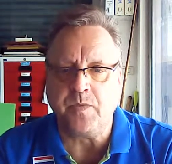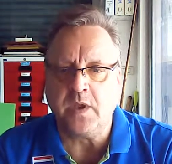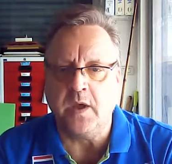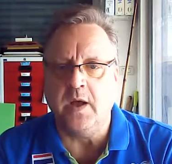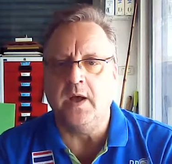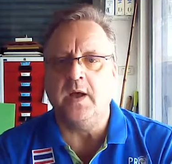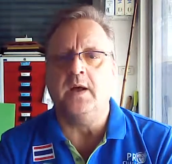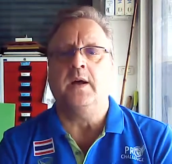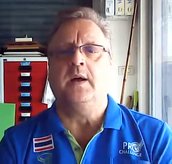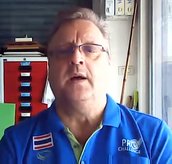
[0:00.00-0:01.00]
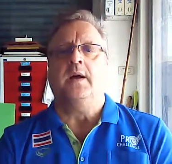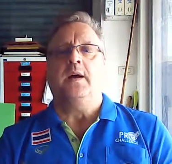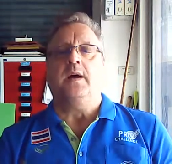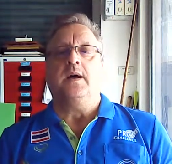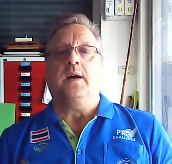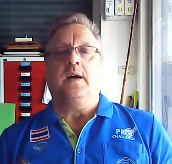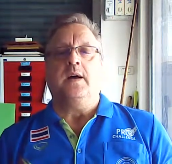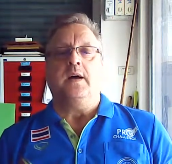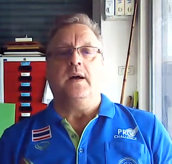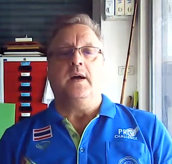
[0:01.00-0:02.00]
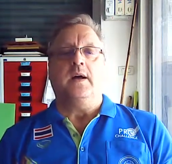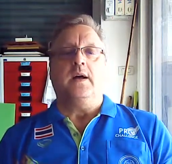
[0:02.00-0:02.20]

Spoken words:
(silence)